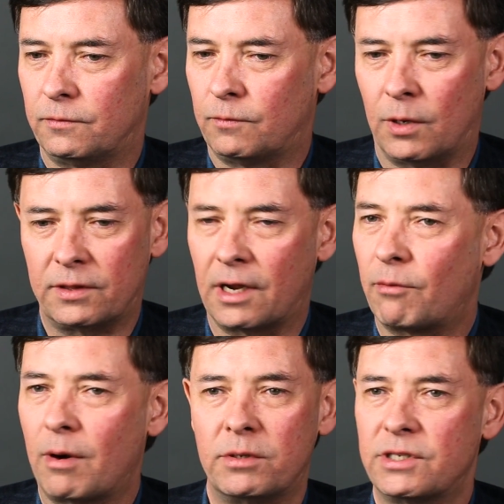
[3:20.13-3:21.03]
what they
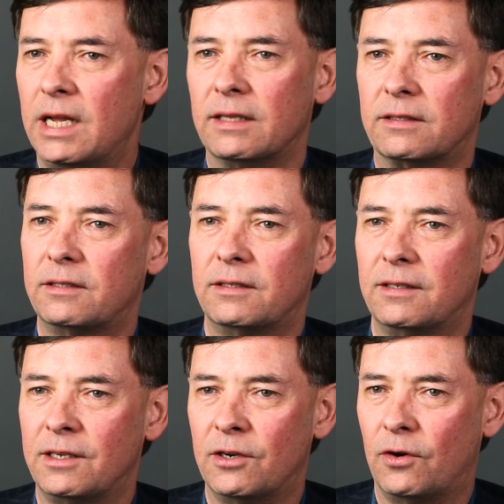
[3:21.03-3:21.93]
represent,
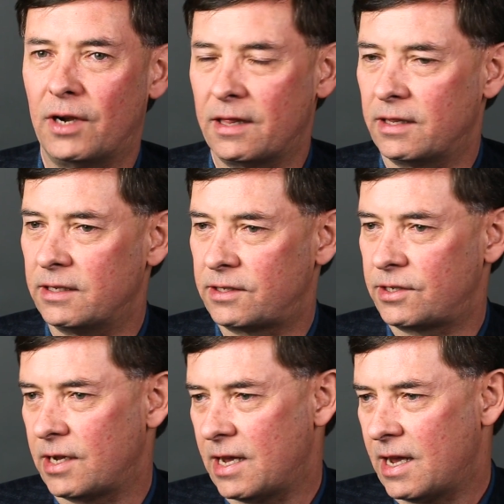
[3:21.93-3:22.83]
and this,